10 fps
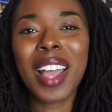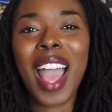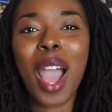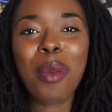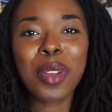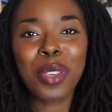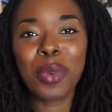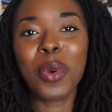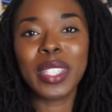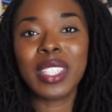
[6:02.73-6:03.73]
How are you
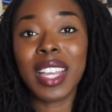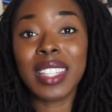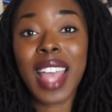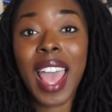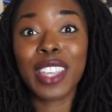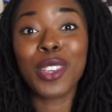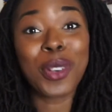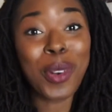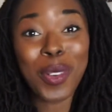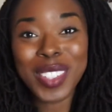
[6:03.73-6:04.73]
going to attack your
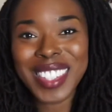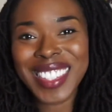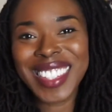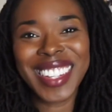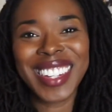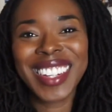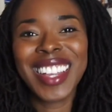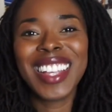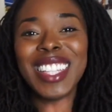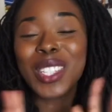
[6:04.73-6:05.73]
goals this year?
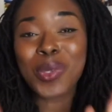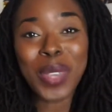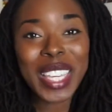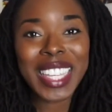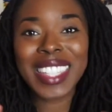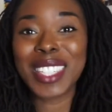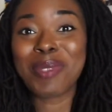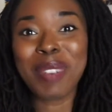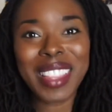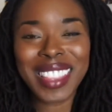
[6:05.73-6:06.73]
this week, this
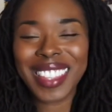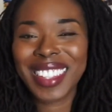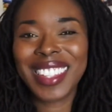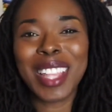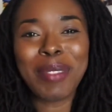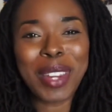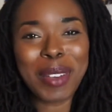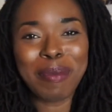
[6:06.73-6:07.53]
month, let me know.